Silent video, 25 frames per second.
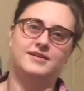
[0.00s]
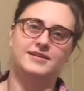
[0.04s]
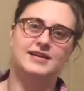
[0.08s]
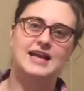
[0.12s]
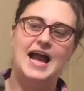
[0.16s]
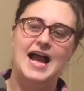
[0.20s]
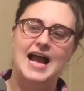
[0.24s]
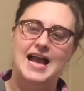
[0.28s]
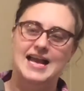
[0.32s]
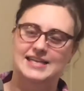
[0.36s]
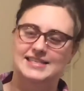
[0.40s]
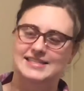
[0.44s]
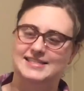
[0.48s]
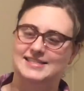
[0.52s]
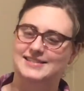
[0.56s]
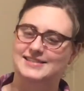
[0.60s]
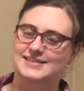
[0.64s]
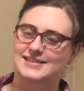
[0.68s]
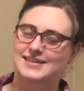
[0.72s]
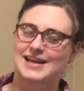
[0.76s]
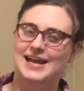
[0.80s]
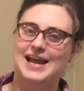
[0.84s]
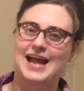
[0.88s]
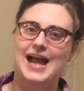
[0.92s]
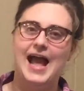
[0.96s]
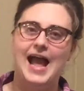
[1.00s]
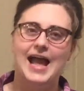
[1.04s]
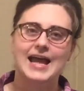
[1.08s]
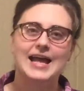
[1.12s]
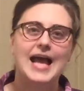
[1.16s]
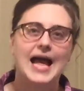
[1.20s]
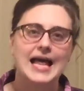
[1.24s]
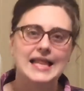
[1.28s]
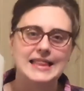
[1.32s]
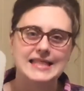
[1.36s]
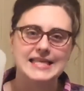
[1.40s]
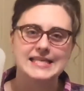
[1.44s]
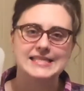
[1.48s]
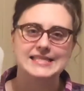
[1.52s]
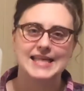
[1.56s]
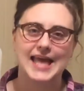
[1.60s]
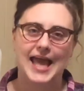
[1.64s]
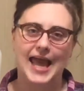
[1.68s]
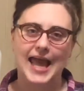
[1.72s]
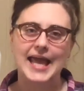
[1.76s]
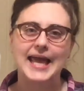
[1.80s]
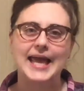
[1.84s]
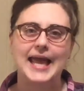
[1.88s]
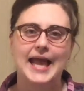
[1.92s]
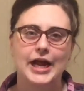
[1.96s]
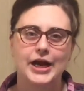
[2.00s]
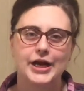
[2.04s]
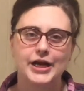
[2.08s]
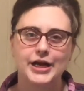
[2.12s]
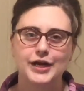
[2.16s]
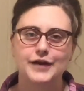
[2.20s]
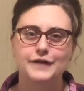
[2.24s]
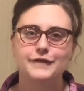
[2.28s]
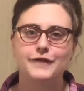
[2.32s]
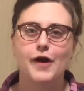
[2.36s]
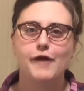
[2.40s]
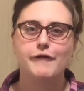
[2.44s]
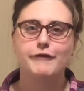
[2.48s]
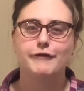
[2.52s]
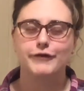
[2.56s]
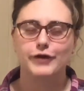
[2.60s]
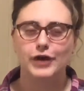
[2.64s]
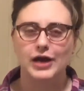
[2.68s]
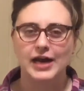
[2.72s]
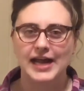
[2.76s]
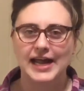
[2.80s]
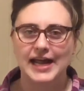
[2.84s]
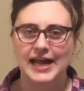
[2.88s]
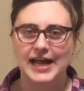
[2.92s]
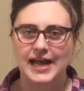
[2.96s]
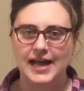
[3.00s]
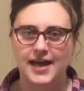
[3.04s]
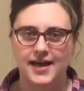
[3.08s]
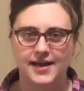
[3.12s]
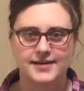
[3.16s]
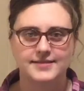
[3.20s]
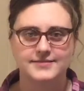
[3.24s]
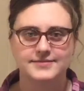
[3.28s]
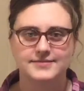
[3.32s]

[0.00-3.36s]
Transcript: Guys, I got this cake carrier for free.